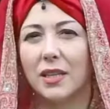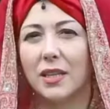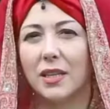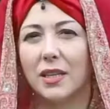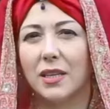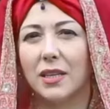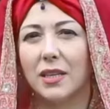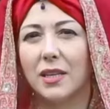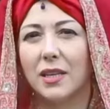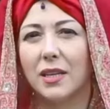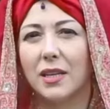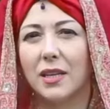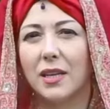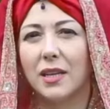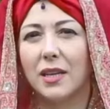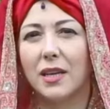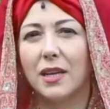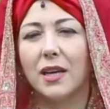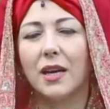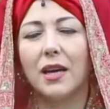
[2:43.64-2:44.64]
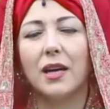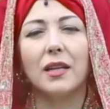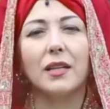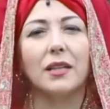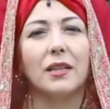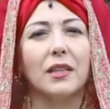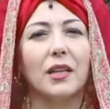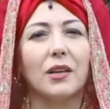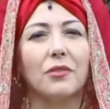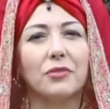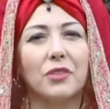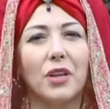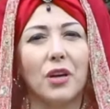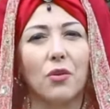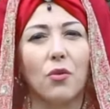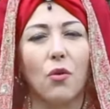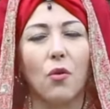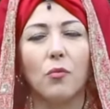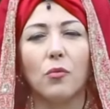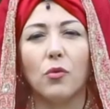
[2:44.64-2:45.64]
At the second level,
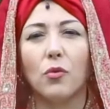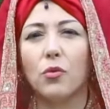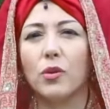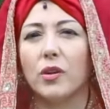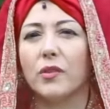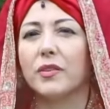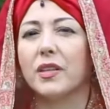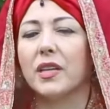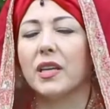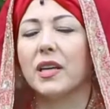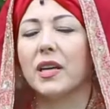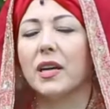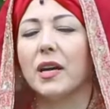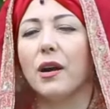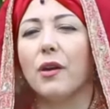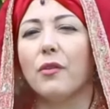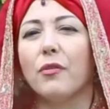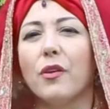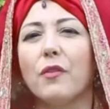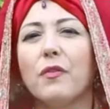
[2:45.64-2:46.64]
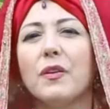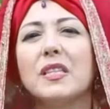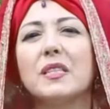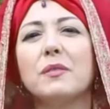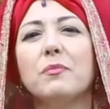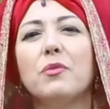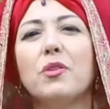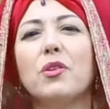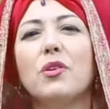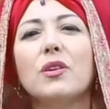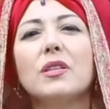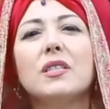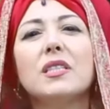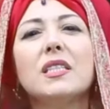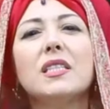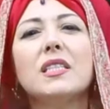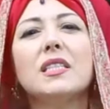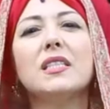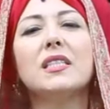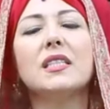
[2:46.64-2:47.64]
you will take the power of
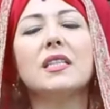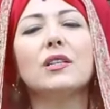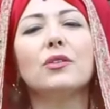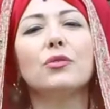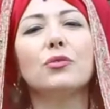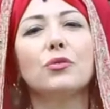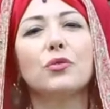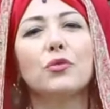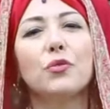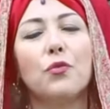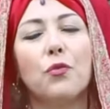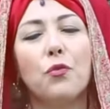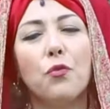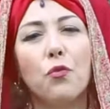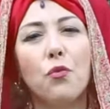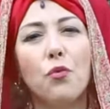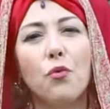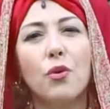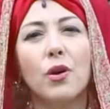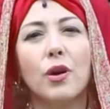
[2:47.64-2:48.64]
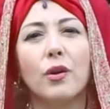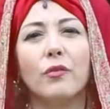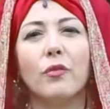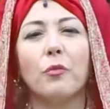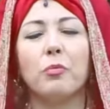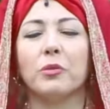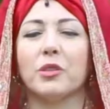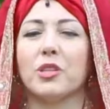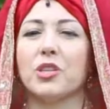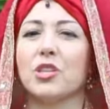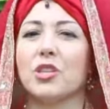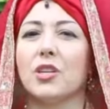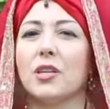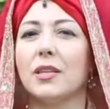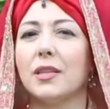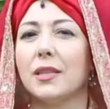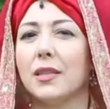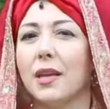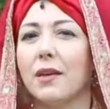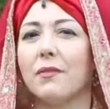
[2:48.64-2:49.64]
two incarnations
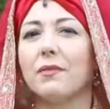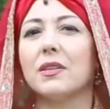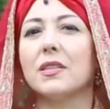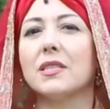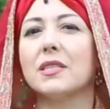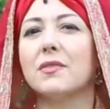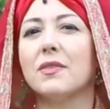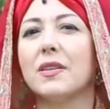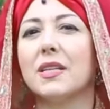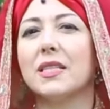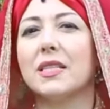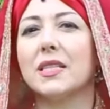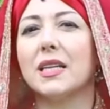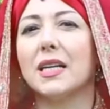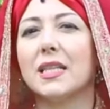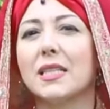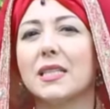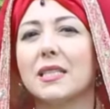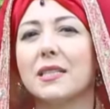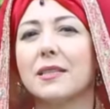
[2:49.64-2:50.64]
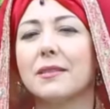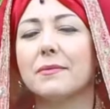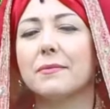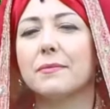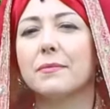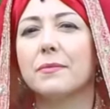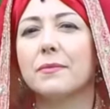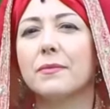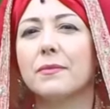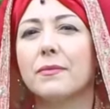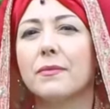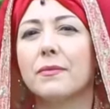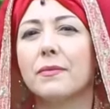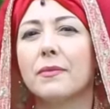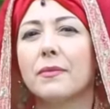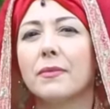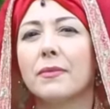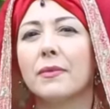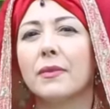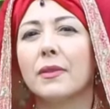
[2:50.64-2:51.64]
of ancient civilizations.
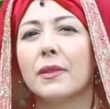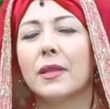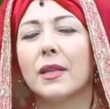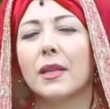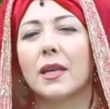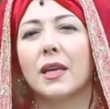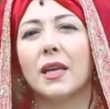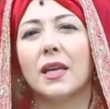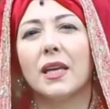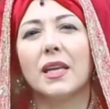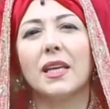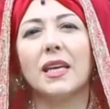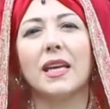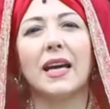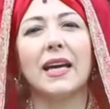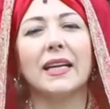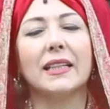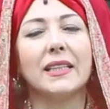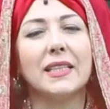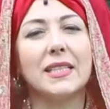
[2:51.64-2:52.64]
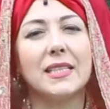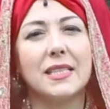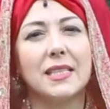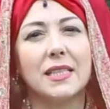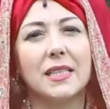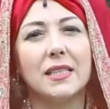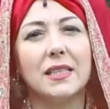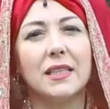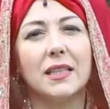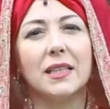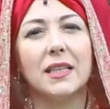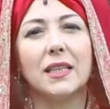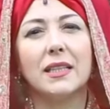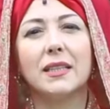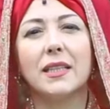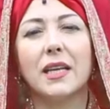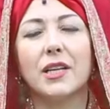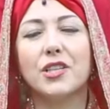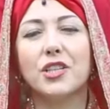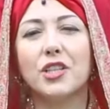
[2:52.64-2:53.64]
And this power
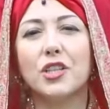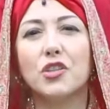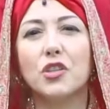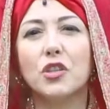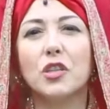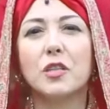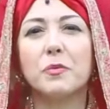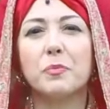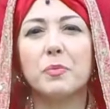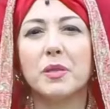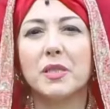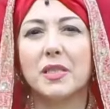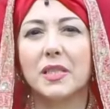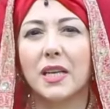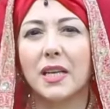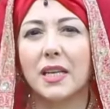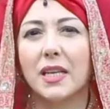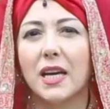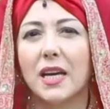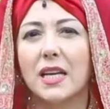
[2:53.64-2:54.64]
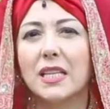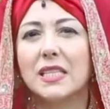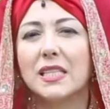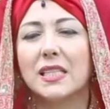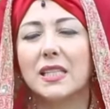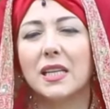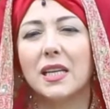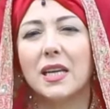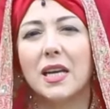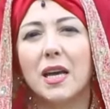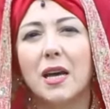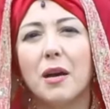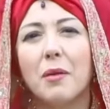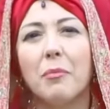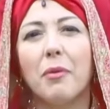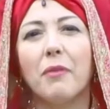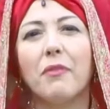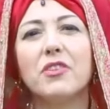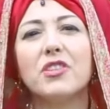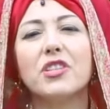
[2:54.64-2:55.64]
will also begin to spread
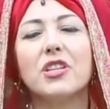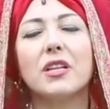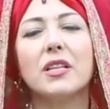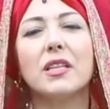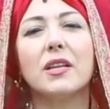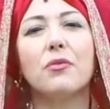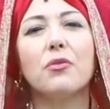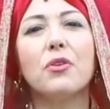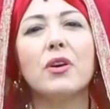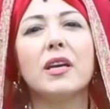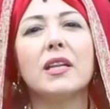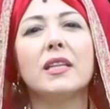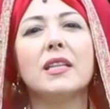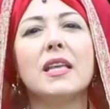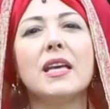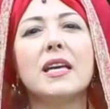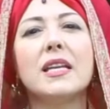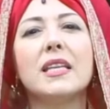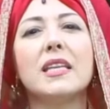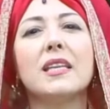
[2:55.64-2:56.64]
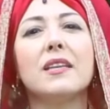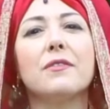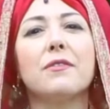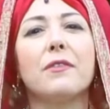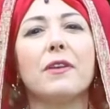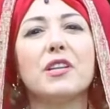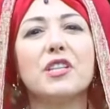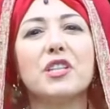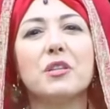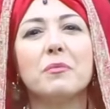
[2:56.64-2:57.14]
through your lineage energy